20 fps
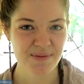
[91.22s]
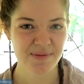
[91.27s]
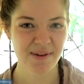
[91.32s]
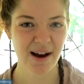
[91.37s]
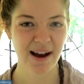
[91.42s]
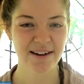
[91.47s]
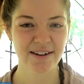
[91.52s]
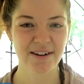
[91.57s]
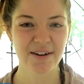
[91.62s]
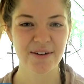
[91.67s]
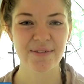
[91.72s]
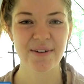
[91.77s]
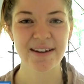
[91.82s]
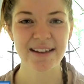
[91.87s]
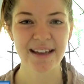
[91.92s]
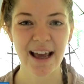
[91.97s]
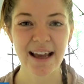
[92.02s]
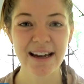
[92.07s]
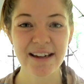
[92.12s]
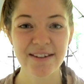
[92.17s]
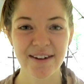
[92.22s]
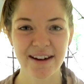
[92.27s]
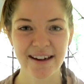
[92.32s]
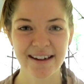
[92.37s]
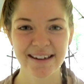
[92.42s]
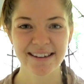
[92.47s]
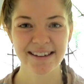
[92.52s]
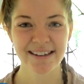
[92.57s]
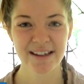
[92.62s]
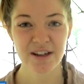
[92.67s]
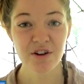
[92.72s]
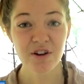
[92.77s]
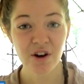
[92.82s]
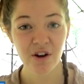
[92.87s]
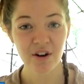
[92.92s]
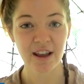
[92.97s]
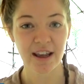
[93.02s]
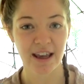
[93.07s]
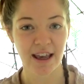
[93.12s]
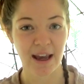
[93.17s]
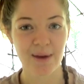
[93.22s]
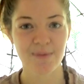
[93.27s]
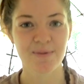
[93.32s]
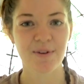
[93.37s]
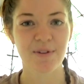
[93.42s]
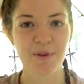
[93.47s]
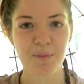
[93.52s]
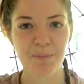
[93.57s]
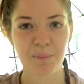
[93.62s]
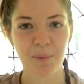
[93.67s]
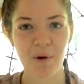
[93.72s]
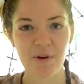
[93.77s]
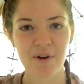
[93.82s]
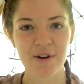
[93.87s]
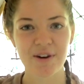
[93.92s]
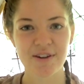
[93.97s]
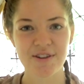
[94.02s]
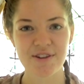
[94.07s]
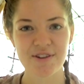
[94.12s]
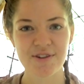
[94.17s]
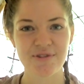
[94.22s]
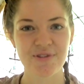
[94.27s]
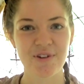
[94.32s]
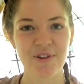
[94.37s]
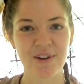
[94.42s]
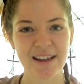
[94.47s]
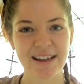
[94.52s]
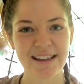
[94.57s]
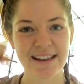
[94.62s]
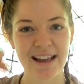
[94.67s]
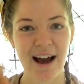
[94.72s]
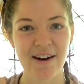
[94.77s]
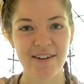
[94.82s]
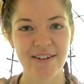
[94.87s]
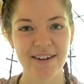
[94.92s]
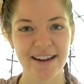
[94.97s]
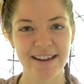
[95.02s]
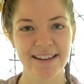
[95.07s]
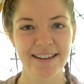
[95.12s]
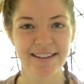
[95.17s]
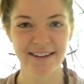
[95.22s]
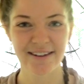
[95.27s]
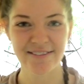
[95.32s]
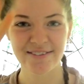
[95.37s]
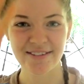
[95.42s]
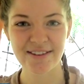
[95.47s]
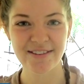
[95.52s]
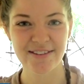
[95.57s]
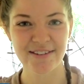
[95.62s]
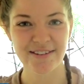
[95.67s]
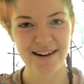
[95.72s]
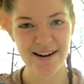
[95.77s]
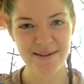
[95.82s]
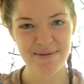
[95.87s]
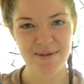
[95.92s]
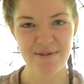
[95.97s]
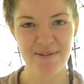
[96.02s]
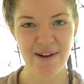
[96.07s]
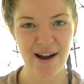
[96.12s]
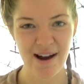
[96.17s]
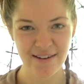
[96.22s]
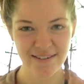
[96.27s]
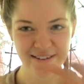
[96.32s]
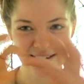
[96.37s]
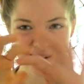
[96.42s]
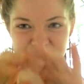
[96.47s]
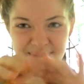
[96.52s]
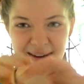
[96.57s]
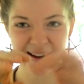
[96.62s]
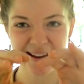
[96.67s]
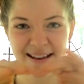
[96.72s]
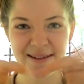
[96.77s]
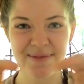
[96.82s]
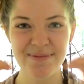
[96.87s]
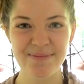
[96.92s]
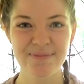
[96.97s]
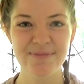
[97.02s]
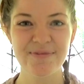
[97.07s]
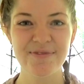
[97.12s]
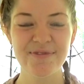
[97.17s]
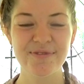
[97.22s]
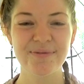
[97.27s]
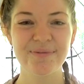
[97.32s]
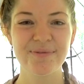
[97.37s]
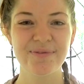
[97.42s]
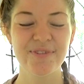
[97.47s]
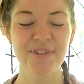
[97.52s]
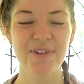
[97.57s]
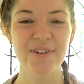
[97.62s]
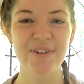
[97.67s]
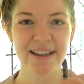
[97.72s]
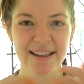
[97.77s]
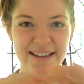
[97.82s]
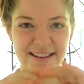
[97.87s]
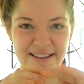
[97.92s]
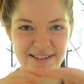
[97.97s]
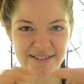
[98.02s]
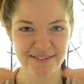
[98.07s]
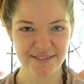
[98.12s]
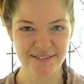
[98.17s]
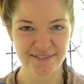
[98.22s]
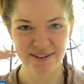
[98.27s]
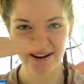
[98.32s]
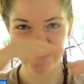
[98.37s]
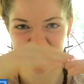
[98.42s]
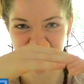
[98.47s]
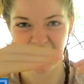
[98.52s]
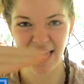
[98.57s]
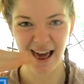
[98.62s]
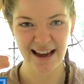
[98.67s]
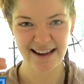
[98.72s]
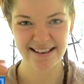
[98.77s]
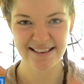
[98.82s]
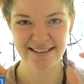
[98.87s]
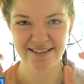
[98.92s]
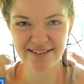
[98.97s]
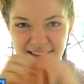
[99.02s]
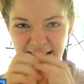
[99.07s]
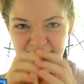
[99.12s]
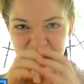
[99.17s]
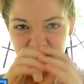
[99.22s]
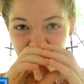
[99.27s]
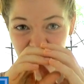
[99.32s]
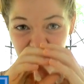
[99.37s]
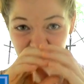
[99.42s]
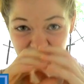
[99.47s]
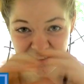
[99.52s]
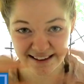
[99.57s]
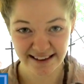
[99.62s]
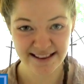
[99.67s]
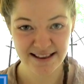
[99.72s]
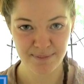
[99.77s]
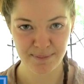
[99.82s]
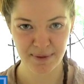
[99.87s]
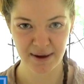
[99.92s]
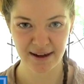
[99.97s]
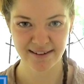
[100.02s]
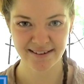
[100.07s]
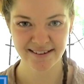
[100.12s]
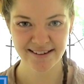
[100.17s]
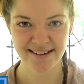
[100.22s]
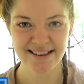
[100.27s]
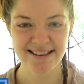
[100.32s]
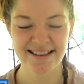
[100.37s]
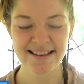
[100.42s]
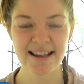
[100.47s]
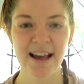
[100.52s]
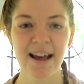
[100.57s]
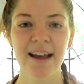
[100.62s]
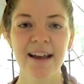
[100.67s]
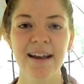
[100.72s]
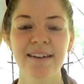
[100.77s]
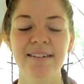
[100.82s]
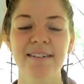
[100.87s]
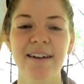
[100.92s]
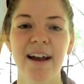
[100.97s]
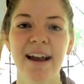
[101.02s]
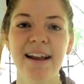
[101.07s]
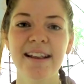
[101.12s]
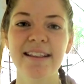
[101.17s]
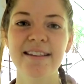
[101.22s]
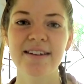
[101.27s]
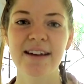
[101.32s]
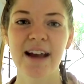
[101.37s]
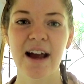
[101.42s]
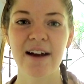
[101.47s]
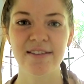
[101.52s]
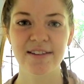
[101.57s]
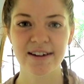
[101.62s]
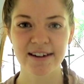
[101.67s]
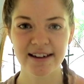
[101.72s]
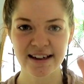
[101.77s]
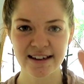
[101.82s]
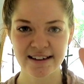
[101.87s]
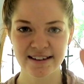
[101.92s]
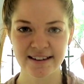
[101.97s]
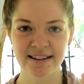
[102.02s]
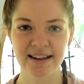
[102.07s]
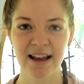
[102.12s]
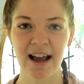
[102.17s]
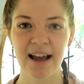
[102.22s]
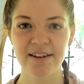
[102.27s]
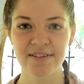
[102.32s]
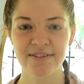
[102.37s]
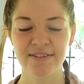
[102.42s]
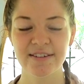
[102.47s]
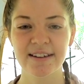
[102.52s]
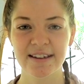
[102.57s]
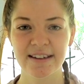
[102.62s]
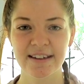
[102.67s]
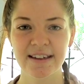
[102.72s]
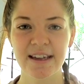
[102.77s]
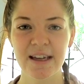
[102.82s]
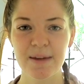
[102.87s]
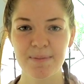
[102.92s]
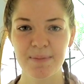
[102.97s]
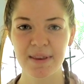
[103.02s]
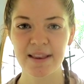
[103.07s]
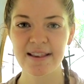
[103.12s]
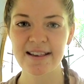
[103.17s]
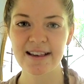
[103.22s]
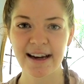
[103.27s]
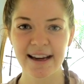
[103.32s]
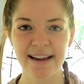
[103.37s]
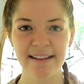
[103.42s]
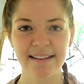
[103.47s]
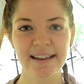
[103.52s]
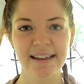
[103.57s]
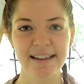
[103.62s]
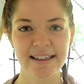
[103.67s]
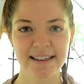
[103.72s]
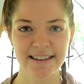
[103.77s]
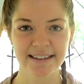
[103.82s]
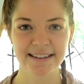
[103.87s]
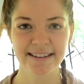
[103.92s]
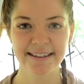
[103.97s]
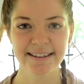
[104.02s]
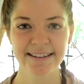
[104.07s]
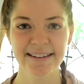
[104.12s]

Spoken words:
I don't know what. Anyway, you know the game with the blocks falling down and you have to turn them around and make them fall into one line so that the line disappears, right? So you have to kind of keep the slate clean.